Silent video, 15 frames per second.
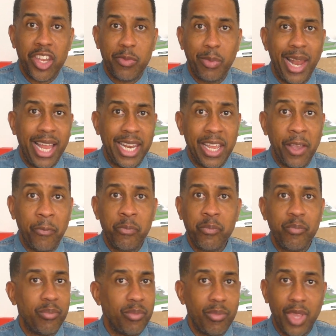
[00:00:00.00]
planet.
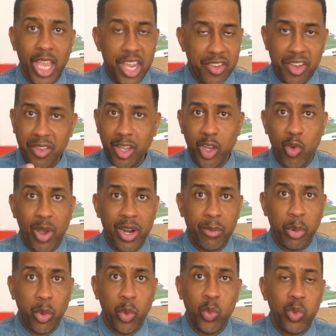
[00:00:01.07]
It's just
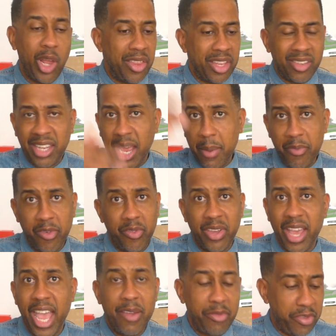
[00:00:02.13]
incredible, like the depth of
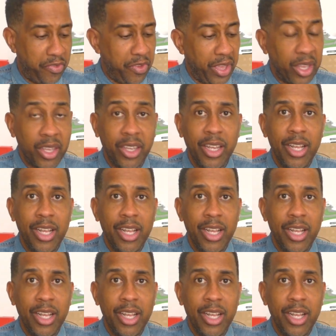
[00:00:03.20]
it, everything.